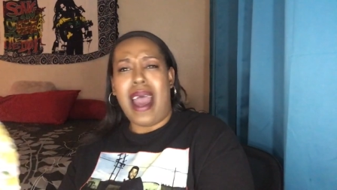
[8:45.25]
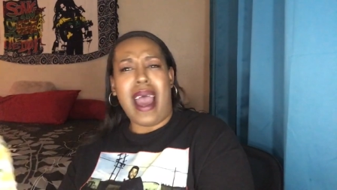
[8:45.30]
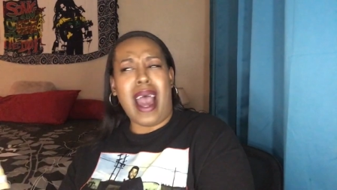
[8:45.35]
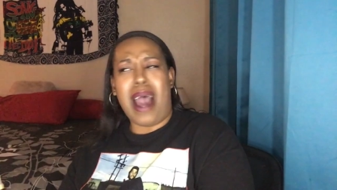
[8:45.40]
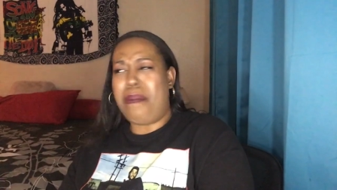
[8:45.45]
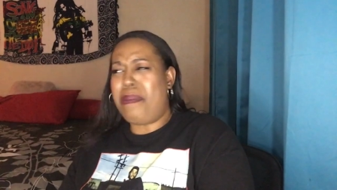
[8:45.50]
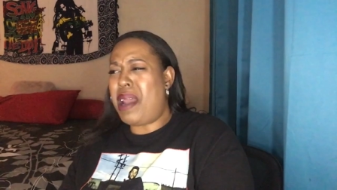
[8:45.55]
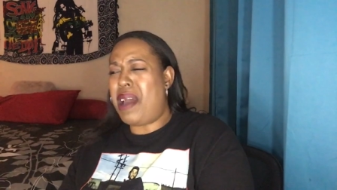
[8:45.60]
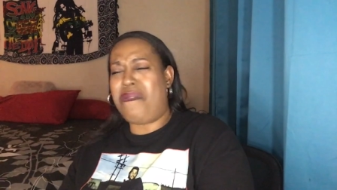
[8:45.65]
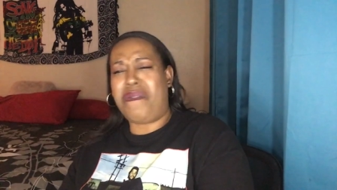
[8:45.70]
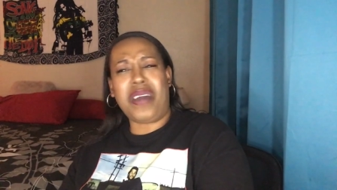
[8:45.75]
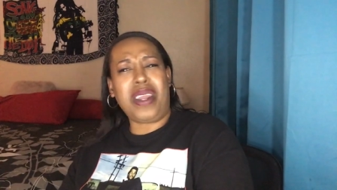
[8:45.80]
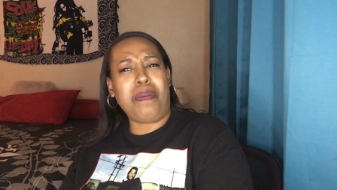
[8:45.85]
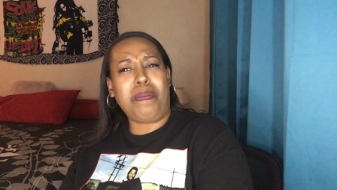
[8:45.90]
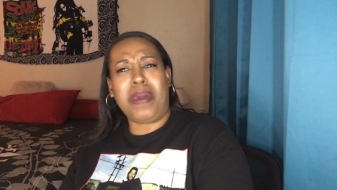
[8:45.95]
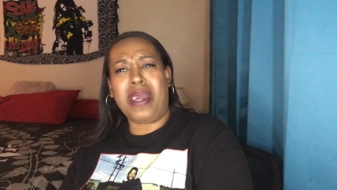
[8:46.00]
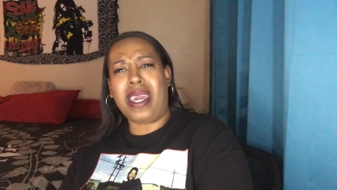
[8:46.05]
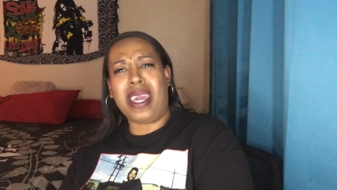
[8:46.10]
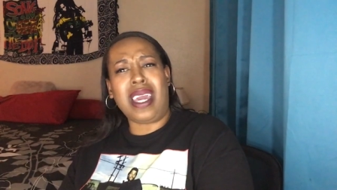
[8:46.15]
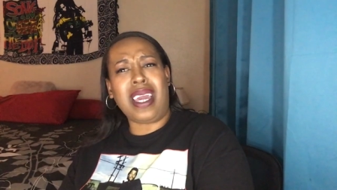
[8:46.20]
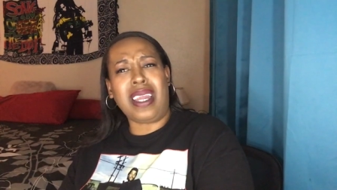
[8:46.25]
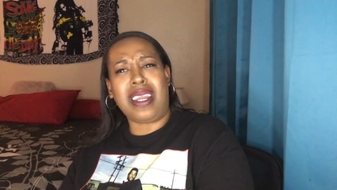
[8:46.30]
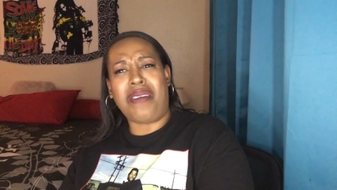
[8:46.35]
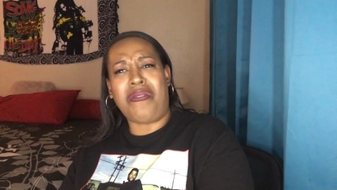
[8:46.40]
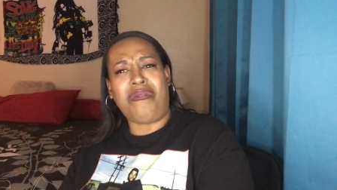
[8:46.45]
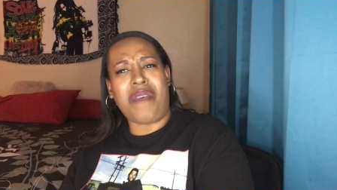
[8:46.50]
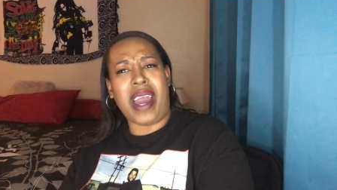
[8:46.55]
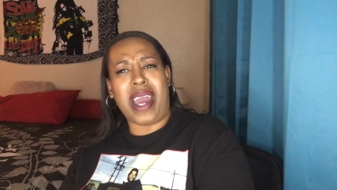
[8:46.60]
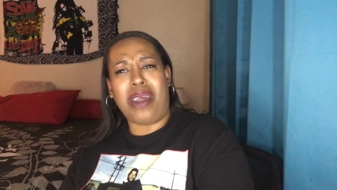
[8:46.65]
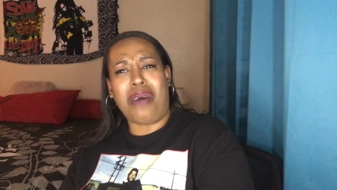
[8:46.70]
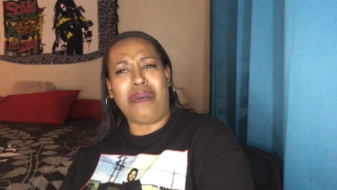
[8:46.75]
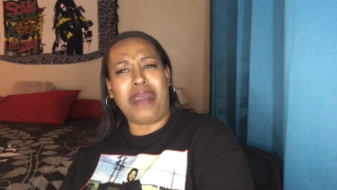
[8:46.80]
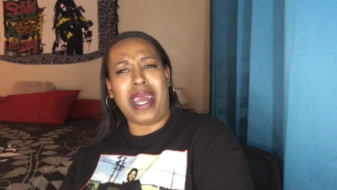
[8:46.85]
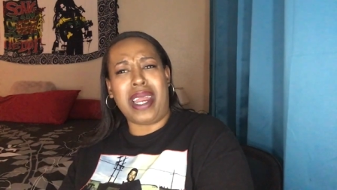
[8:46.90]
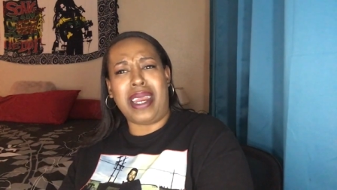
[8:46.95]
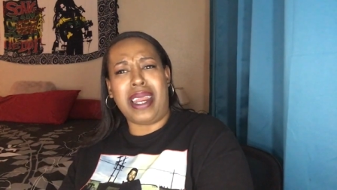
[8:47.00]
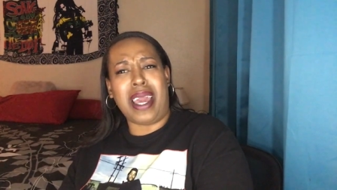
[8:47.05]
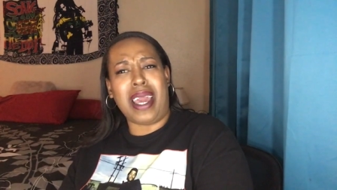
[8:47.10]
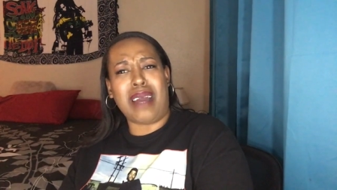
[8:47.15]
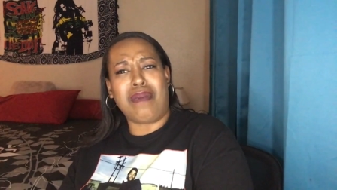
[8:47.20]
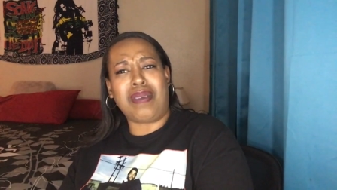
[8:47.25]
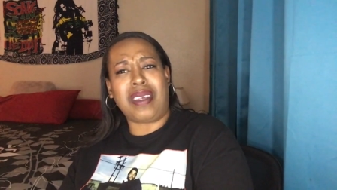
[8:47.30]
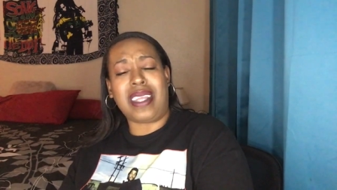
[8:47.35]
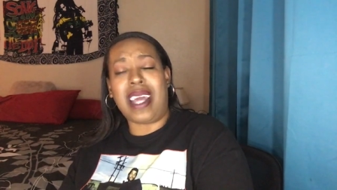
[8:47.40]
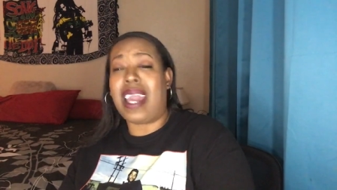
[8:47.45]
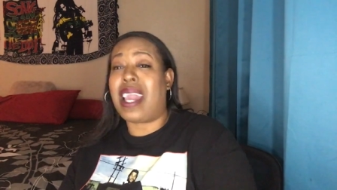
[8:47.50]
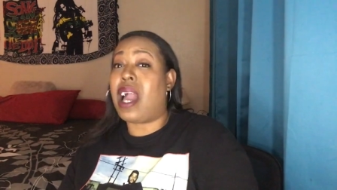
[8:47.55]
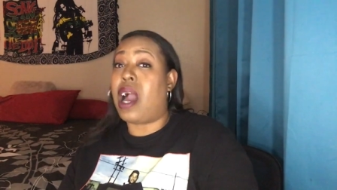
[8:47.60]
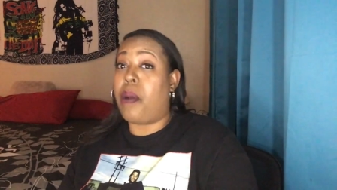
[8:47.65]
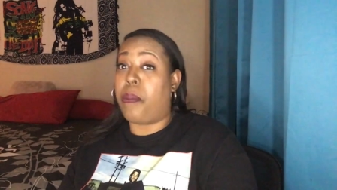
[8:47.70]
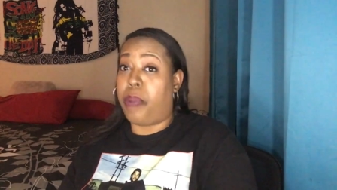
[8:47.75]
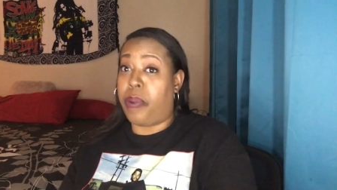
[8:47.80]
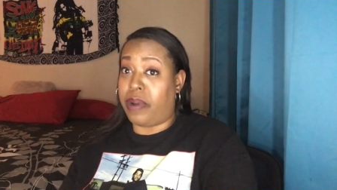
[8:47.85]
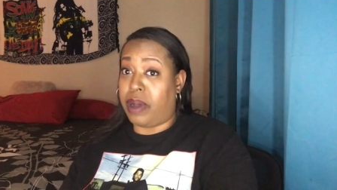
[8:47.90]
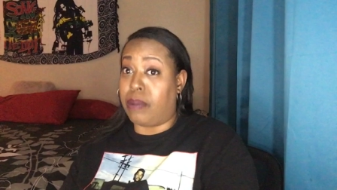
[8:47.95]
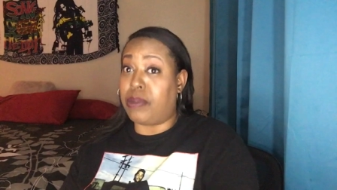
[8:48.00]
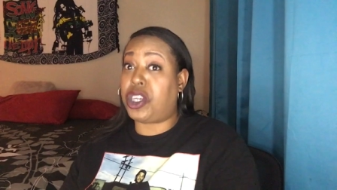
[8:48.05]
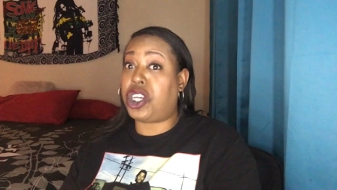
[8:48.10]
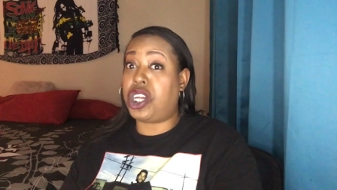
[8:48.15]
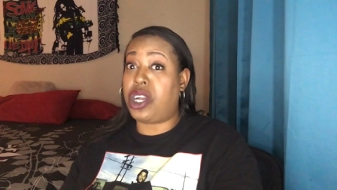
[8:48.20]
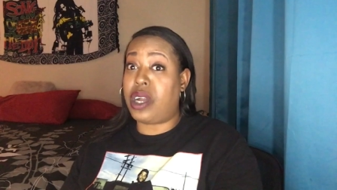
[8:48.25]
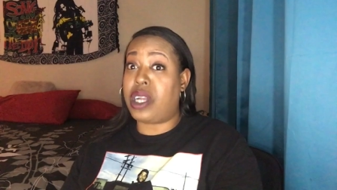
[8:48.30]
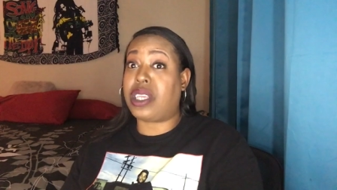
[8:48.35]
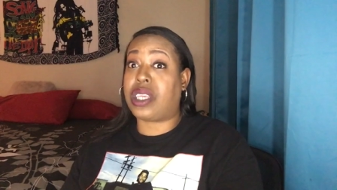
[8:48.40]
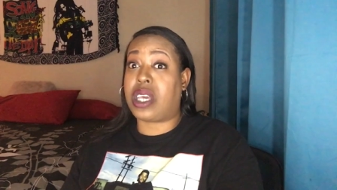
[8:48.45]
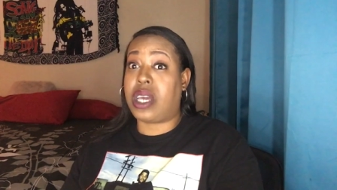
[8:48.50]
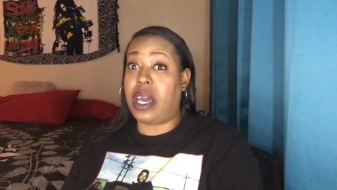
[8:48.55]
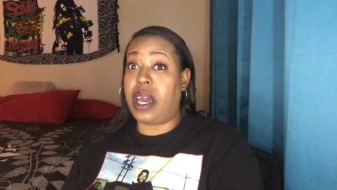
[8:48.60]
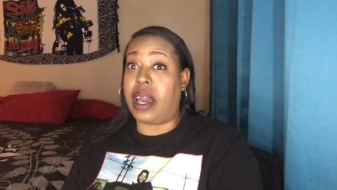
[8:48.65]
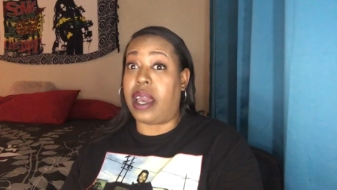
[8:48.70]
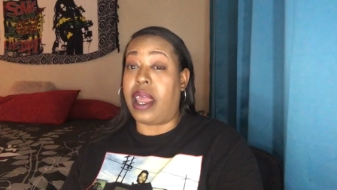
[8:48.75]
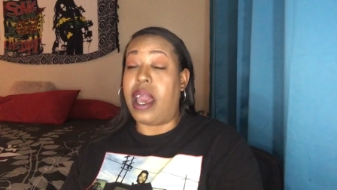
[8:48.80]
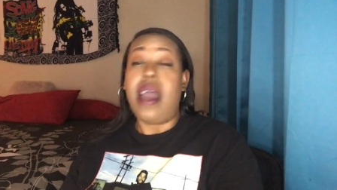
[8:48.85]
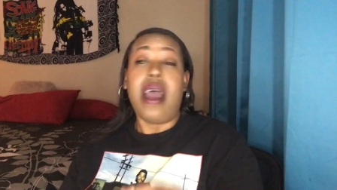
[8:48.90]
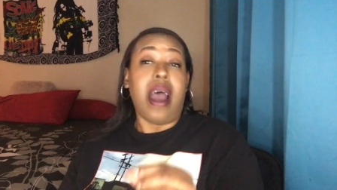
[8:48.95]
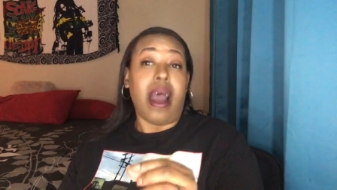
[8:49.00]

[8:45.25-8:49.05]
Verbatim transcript: I'm not going to be eating the fat on that damn steak. I'm, I'm sure it's good.